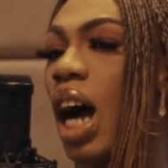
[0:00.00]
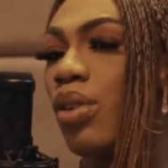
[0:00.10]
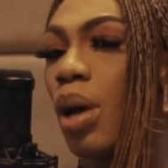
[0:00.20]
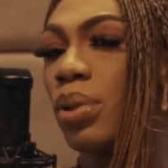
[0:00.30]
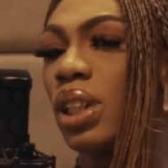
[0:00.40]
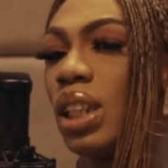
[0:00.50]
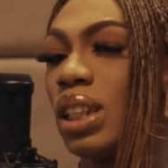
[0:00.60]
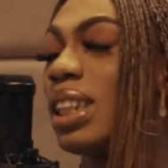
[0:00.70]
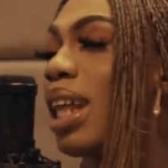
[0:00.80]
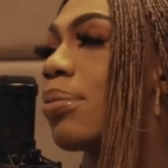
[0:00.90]
how would I put it?
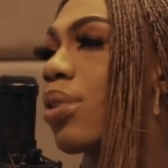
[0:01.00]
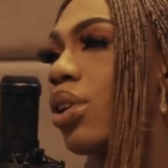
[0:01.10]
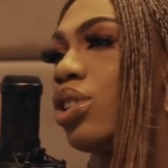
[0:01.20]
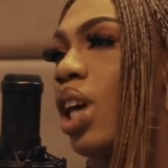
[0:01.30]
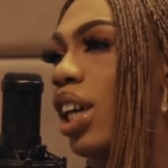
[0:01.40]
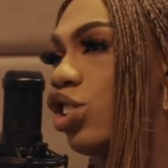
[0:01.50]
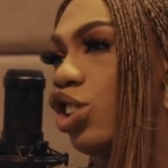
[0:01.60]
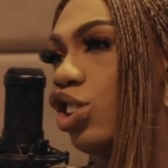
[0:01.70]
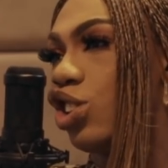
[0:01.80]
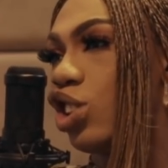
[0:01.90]
The terms and condition has
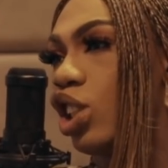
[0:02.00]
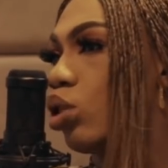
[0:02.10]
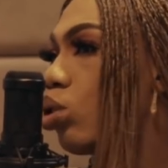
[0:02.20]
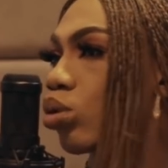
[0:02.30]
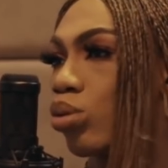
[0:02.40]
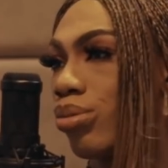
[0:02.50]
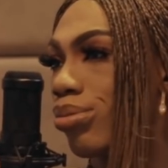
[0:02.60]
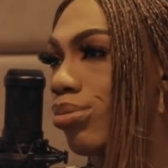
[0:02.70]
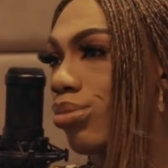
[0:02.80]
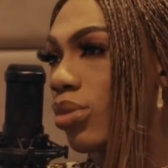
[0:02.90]
changed. There's no school
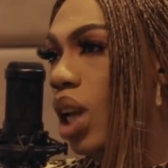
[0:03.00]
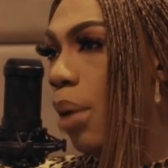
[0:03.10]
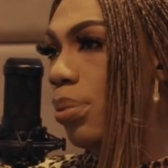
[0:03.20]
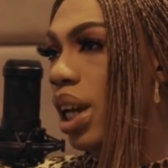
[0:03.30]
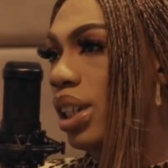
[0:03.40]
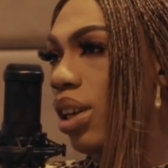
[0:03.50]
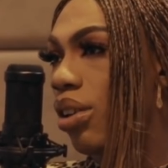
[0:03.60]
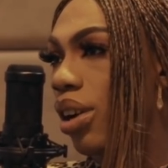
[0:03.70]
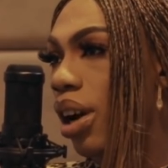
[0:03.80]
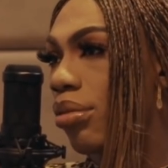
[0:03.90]
applied any
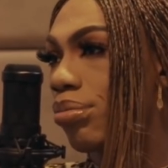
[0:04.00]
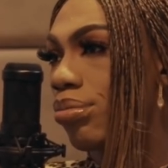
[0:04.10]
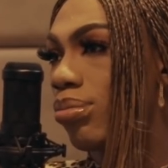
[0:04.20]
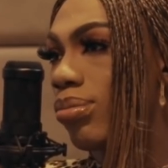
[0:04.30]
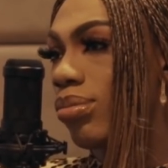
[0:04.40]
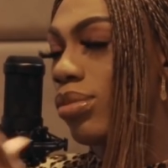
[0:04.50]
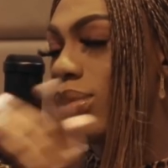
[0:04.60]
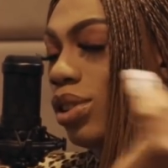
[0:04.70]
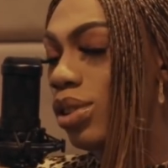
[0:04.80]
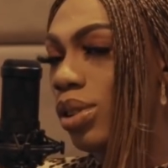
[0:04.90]
longer.
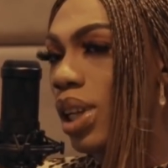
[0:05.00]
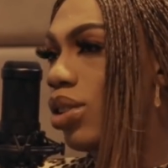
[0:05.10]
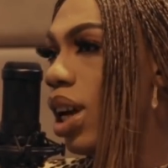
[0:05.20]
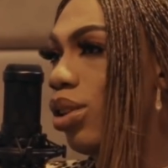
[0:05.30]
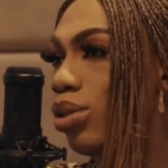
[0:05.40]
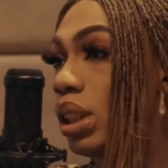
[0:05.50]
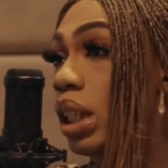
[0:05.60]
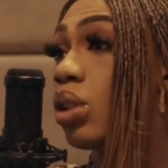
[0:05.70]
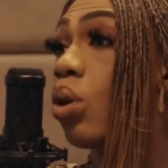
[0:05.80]
So that's why I lose. I say,